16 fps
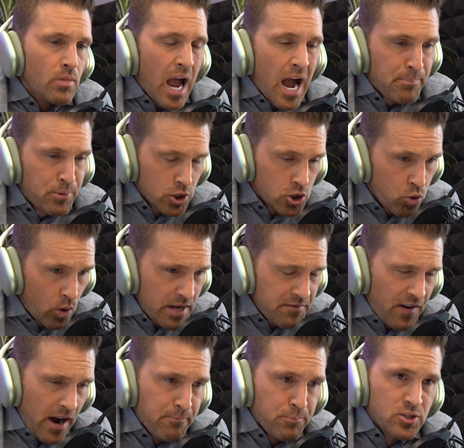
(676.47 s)
I put
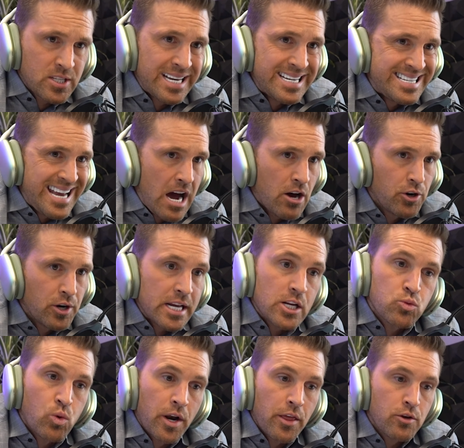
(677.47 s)
twenty-five percent down on
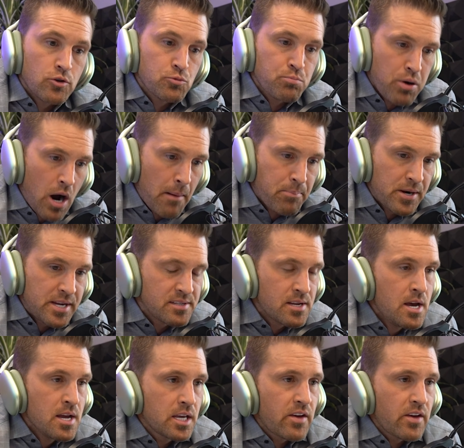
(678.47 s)
each one of those properties,